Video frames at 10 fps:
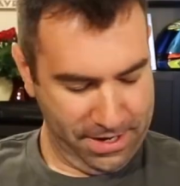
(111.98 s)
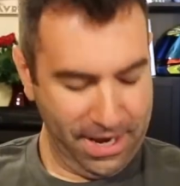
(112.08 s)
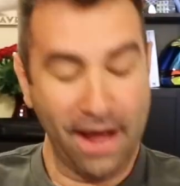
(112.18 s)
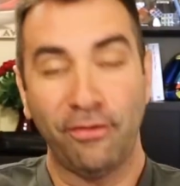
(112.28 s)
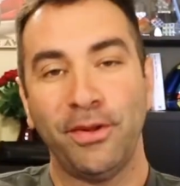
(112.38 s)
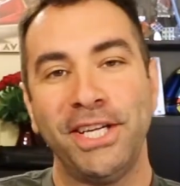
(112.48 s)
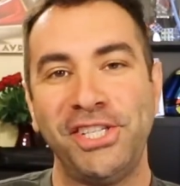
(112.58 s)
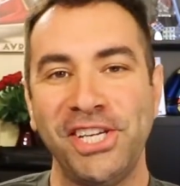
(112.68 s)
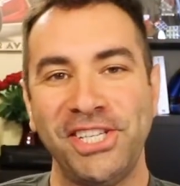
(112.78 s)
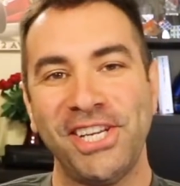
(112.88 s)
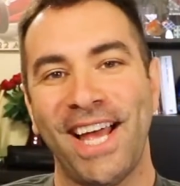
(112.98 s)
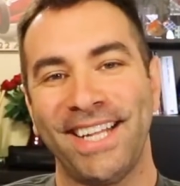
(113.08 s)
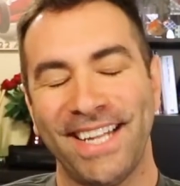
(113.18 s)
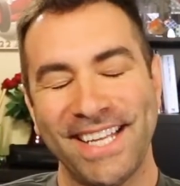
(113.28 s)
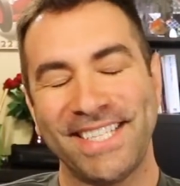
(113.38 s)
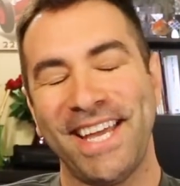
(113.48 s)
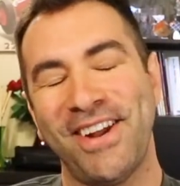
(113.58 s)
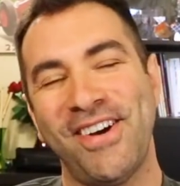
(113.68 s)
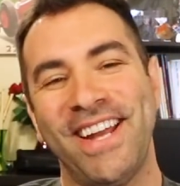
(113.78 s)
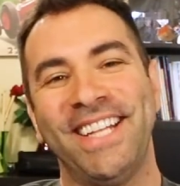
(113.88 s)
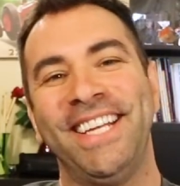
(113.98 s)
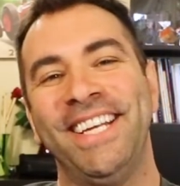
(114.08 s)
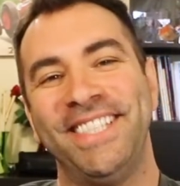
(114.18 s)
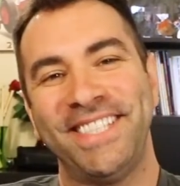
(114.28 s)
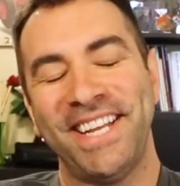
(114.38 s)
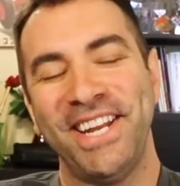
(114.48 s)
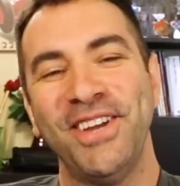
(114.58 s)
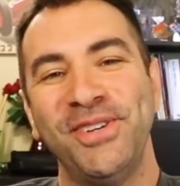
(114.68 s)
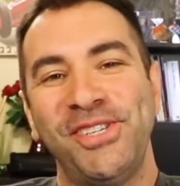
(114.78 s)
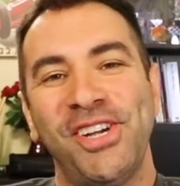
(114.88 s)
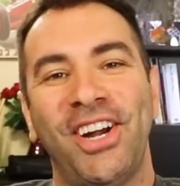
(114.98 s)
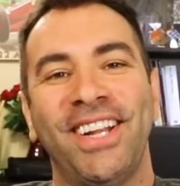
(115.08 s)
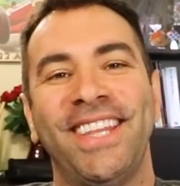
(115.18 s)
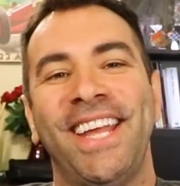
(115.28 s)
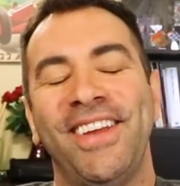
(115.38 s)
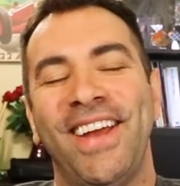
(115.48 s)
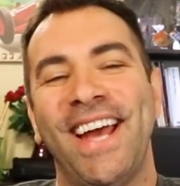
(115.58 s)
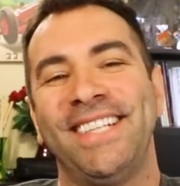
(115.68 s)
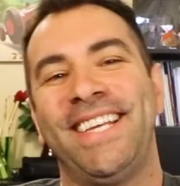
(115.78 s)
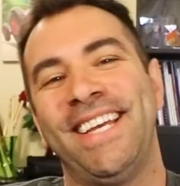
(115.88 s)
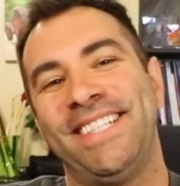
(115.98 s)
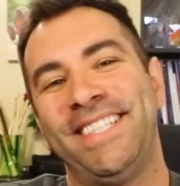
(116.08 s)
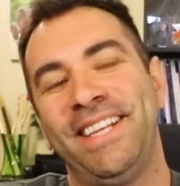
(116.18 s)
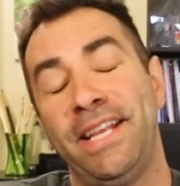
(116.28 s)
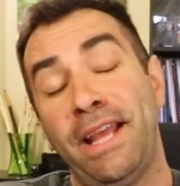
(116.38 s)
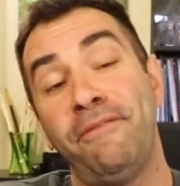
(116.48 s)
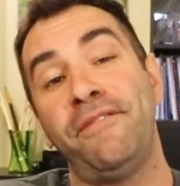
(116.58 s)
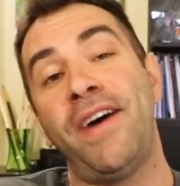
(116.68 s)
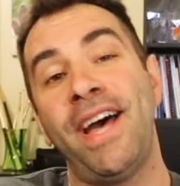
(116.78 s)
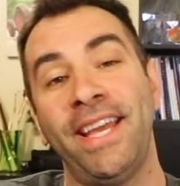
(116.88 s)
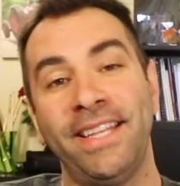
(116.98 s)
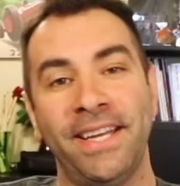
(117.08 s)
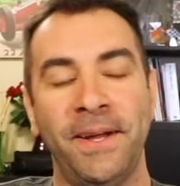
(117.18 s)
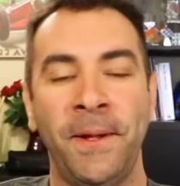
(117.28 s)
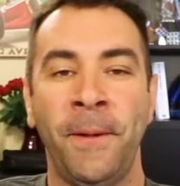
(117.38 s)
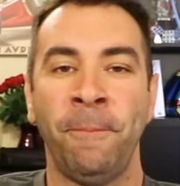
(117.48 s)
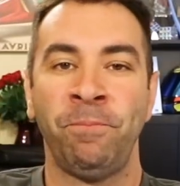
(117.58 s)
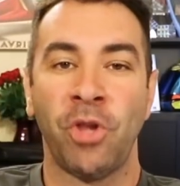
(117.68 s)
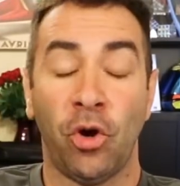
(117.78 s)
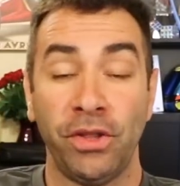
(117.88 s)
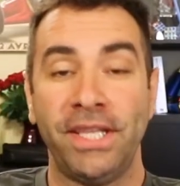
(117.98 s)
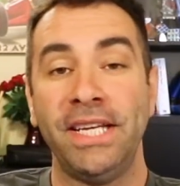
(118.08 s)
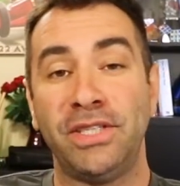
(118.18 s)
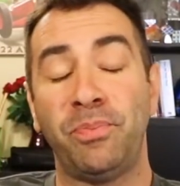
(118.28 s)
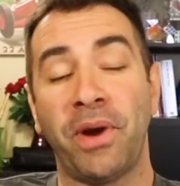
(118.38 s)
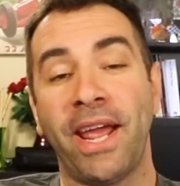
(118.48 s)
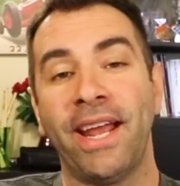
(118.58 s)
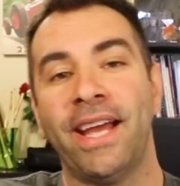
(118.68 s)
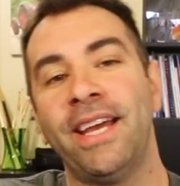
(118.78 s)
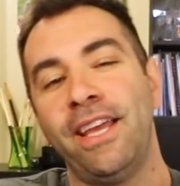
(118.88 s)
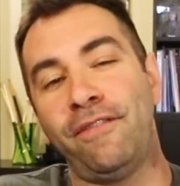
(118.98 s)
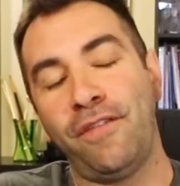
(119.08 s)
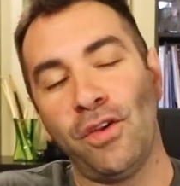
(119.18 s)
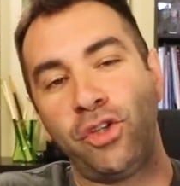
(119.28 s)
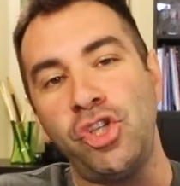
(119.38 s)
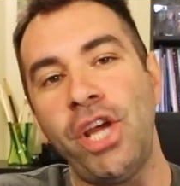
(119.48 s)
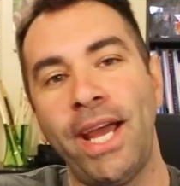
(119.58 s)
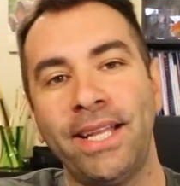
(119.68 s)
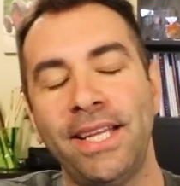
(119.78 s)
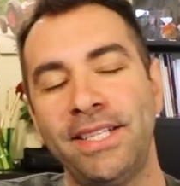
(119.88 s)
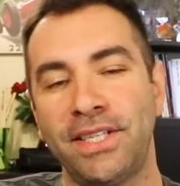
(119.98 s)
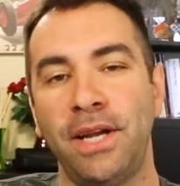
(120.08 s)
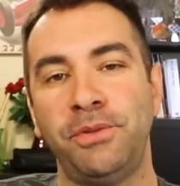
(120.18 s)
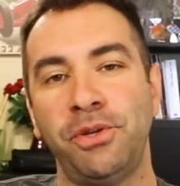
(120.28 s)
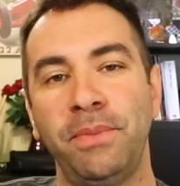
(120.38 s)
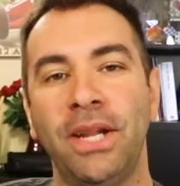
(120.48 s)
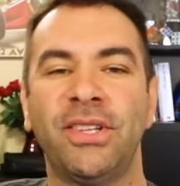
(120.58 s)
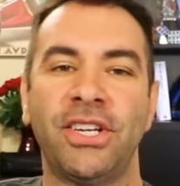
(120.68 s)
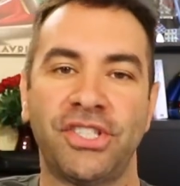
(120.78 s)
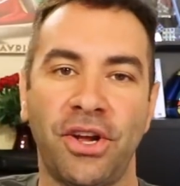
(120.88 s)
enough with the chit chat, let's get on it. It's a new shirt that you guys can find on Teespring. If you check the description below, there's